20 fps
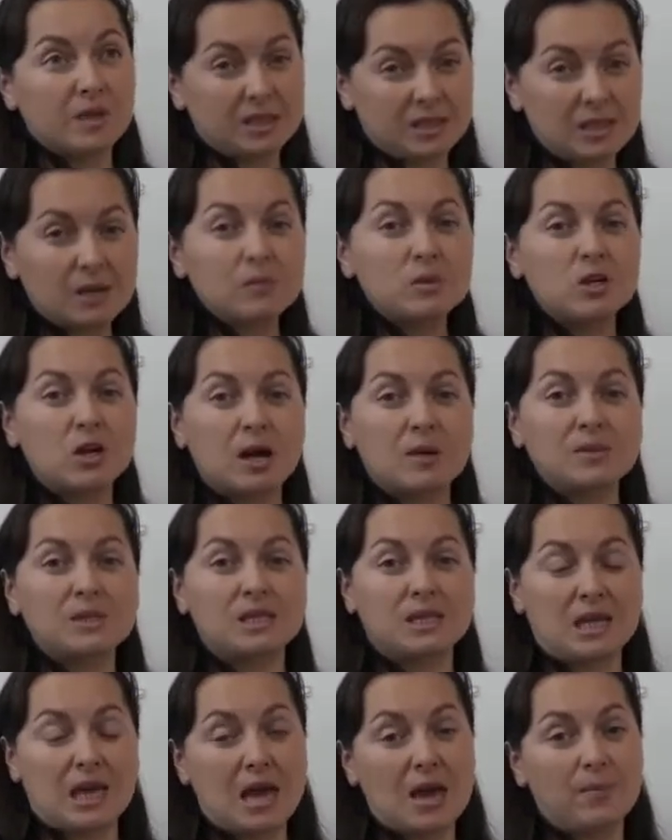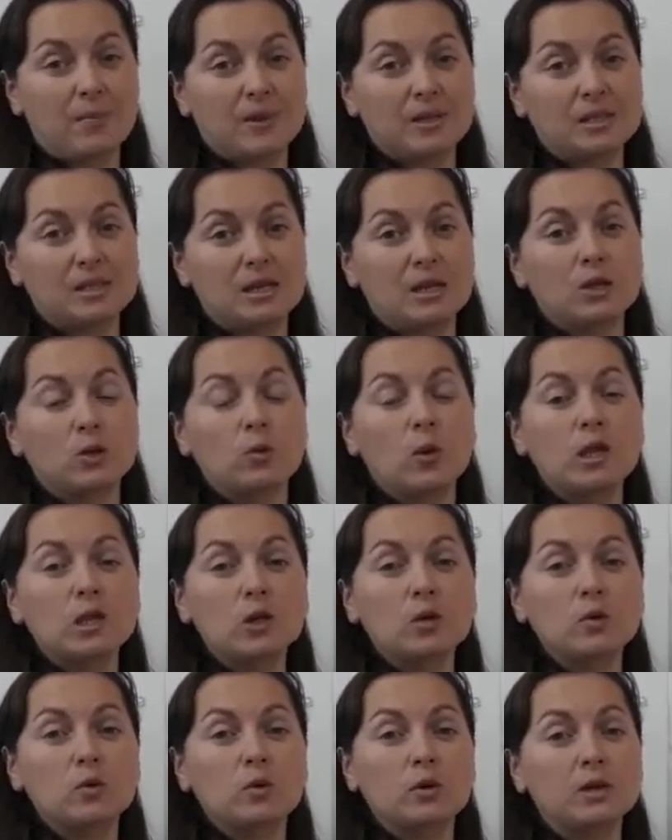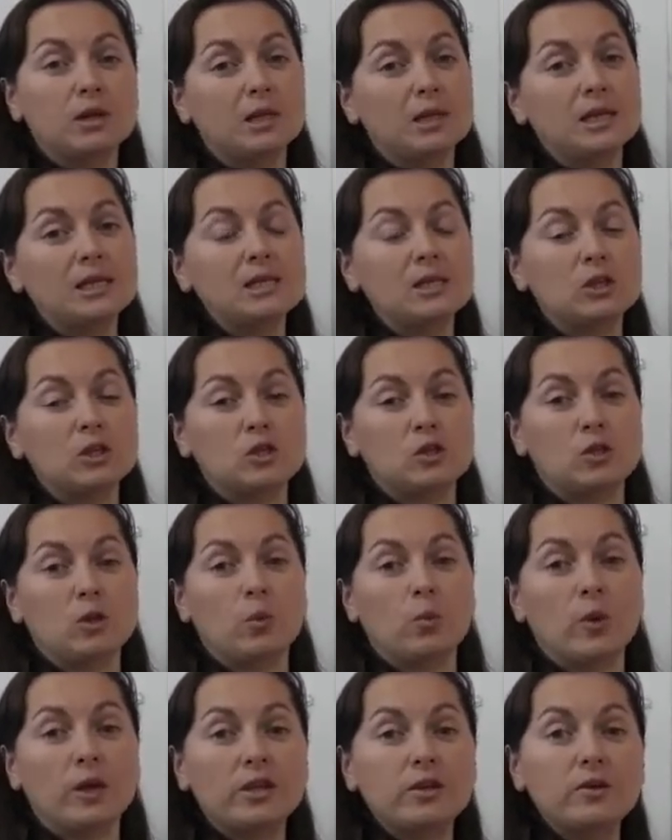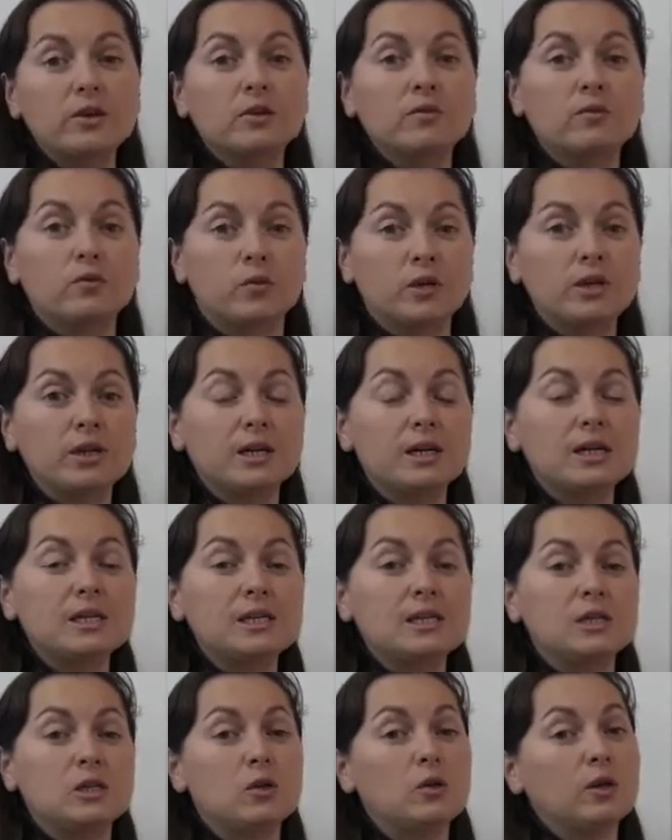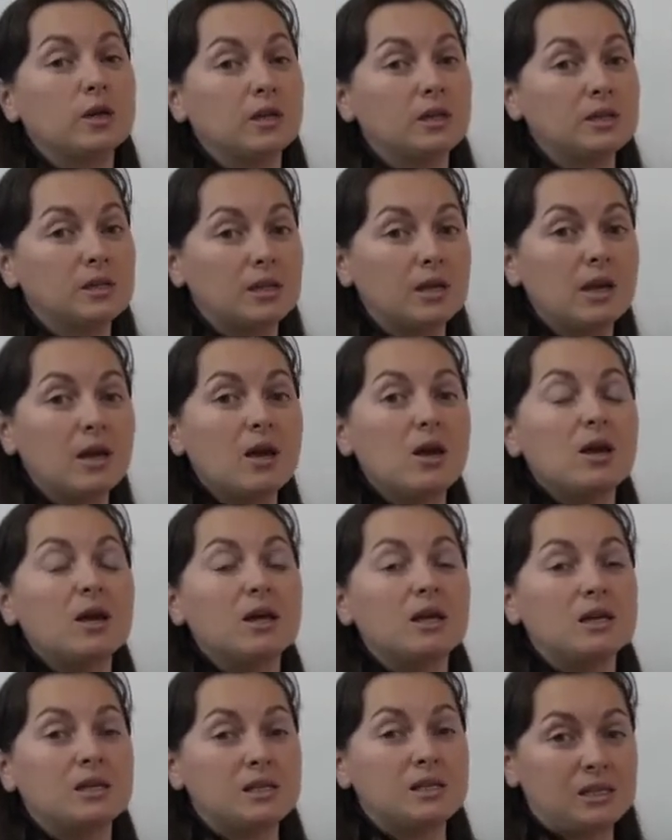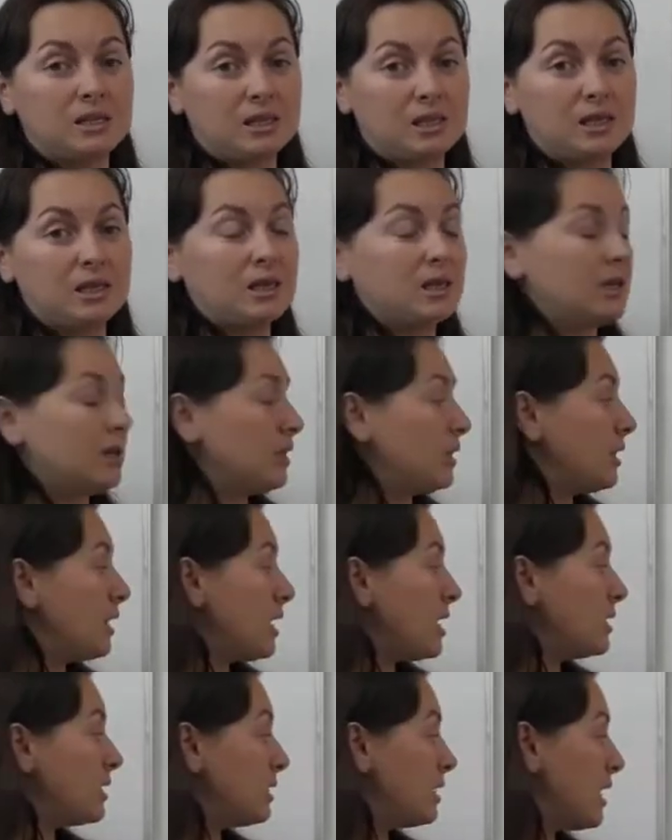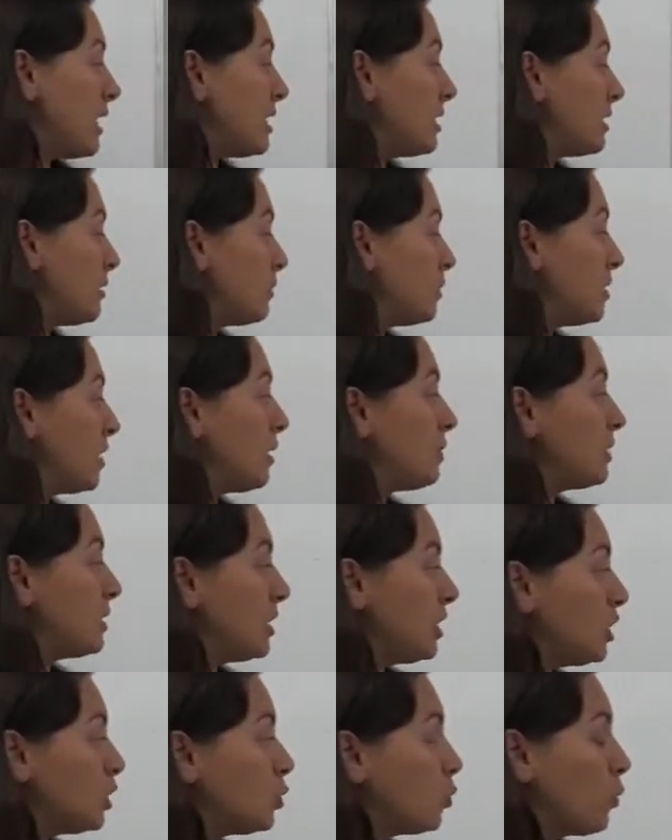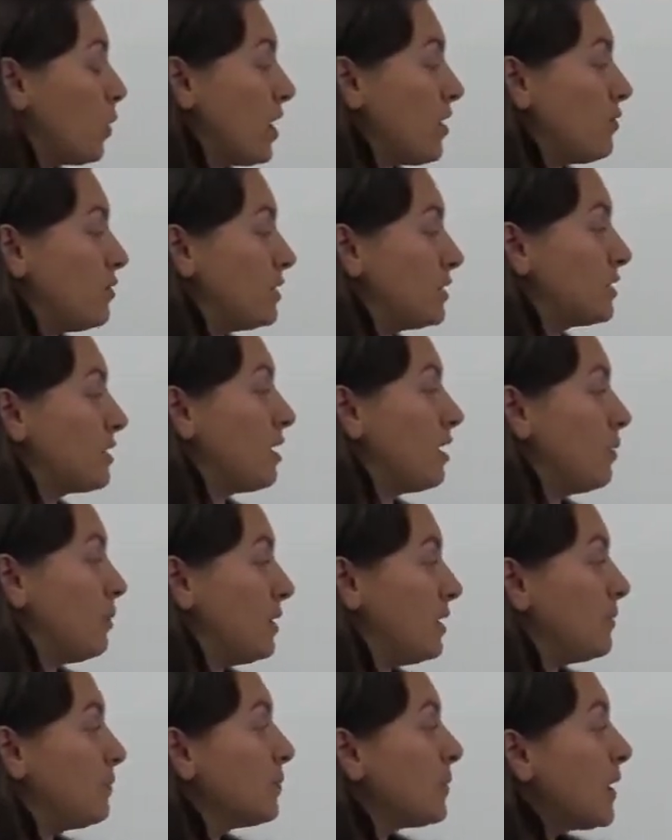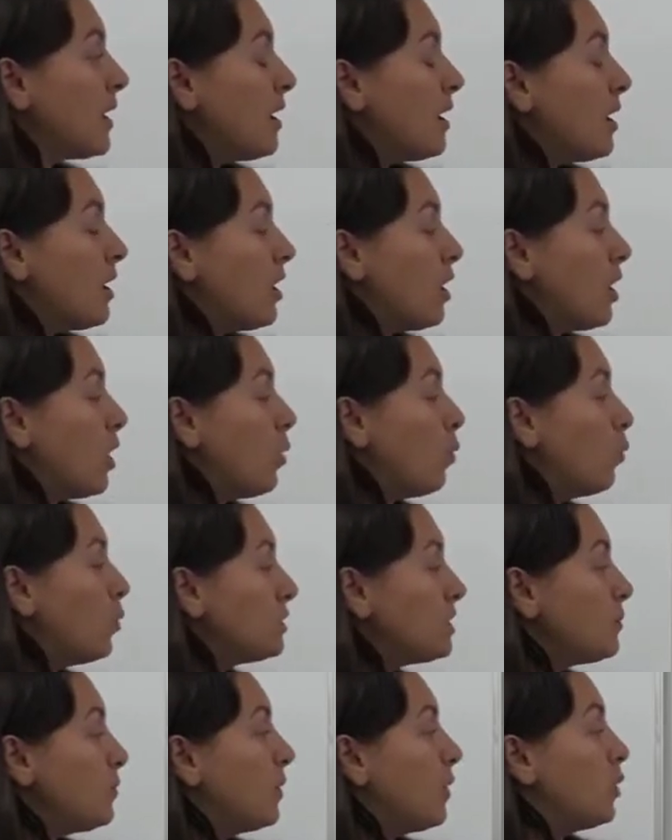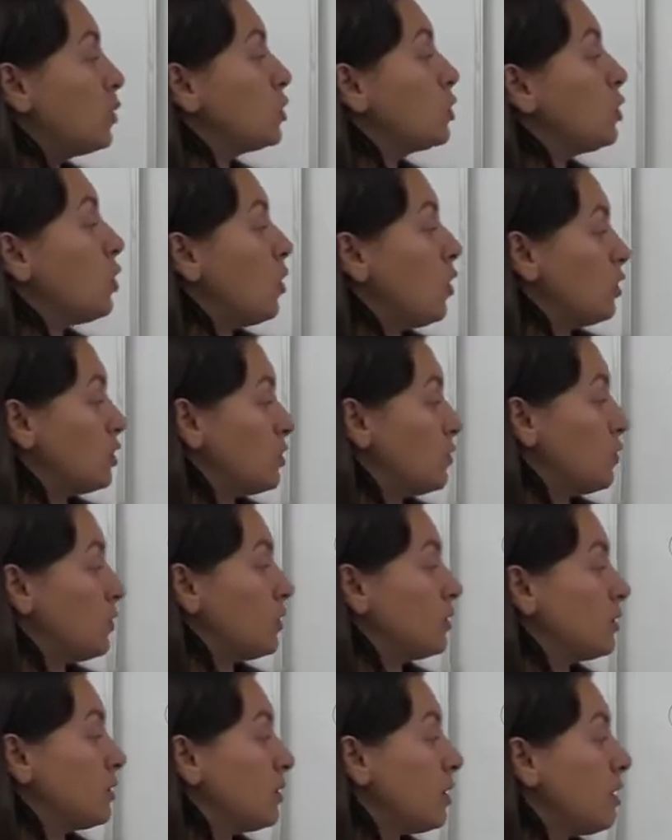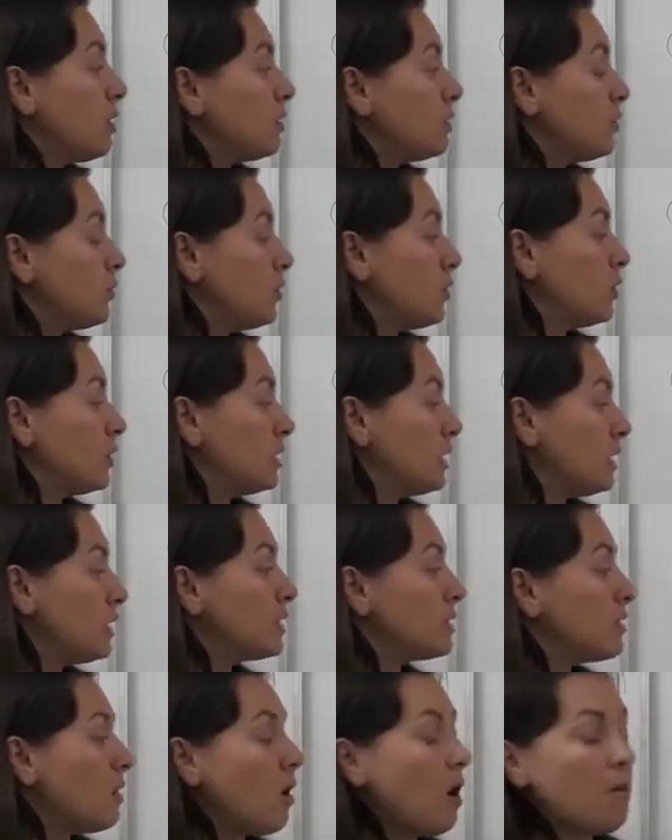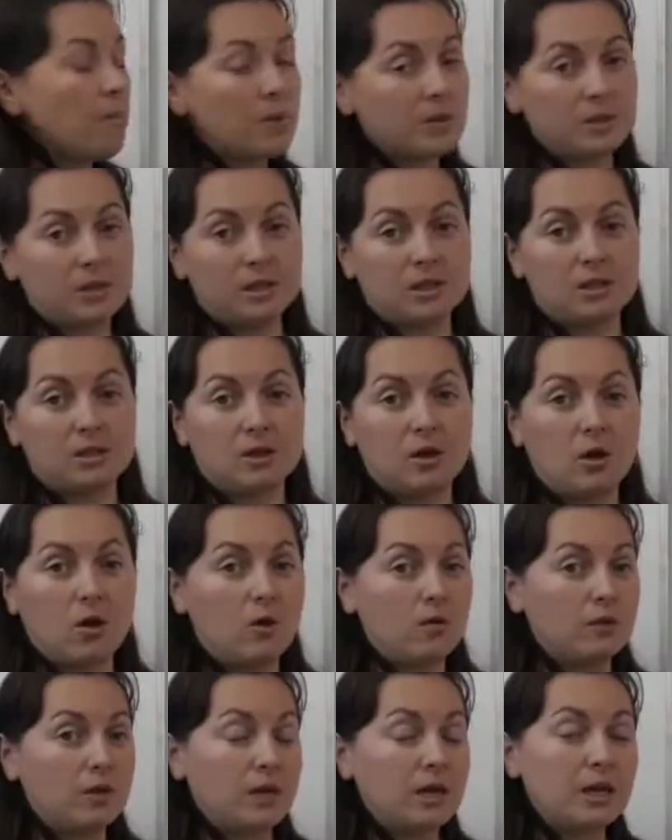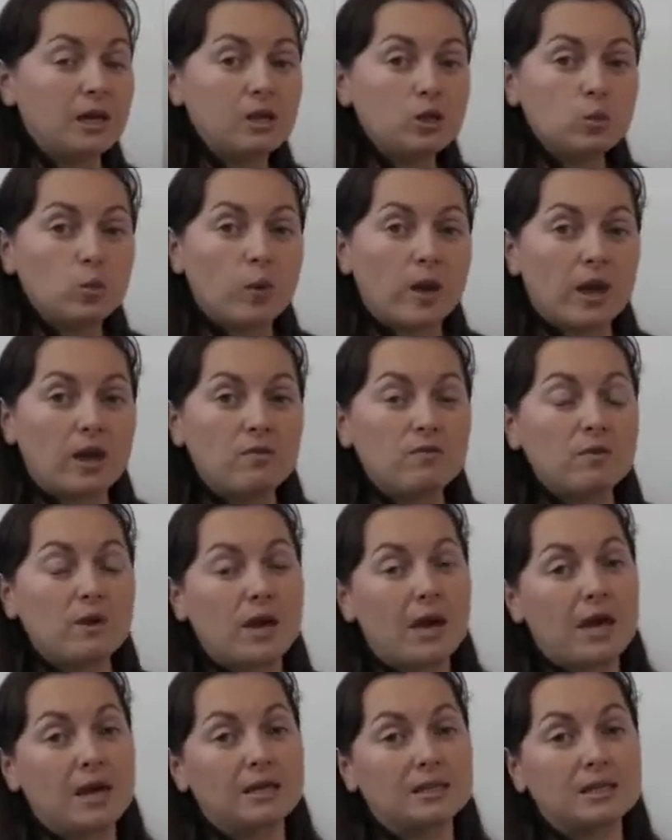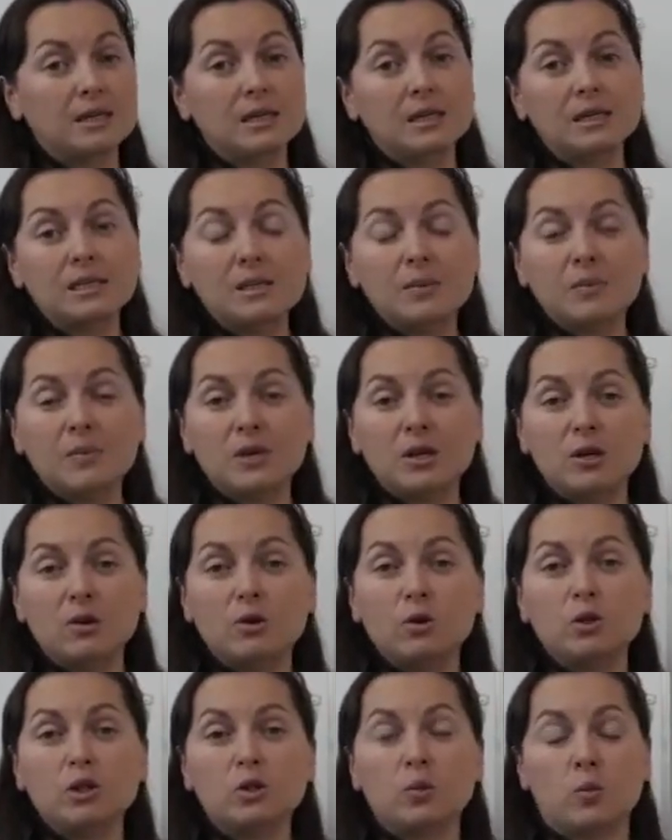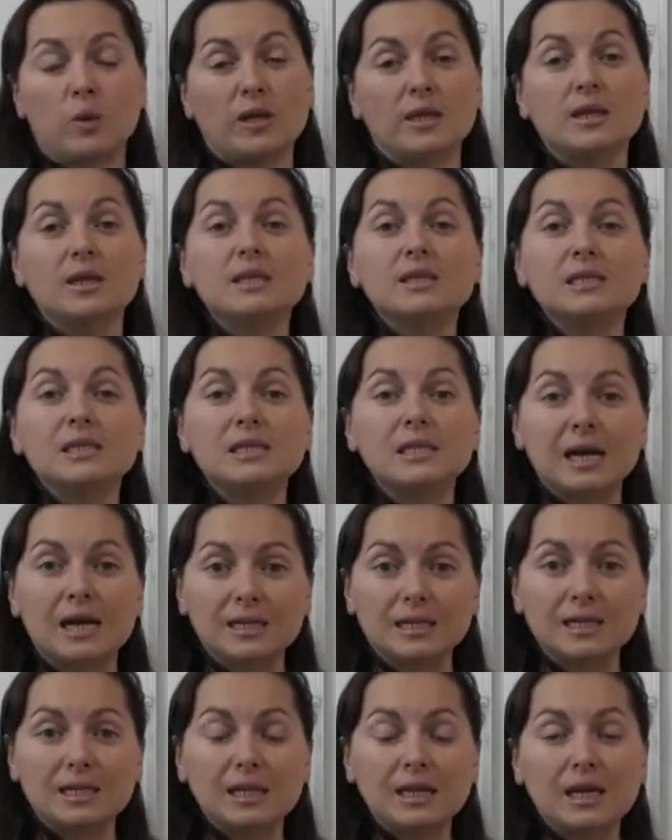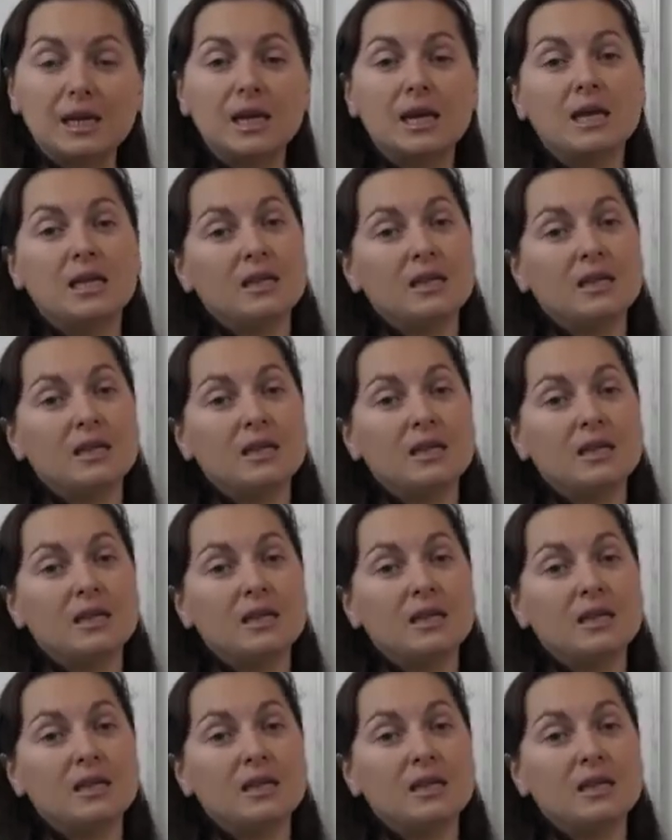sometimes it happens. And when you listen to the weather forecast, you can see they say sometimes heat wave is coming. What about cold front? Cold front is opposite of the heat wave, and it's a period when suddenly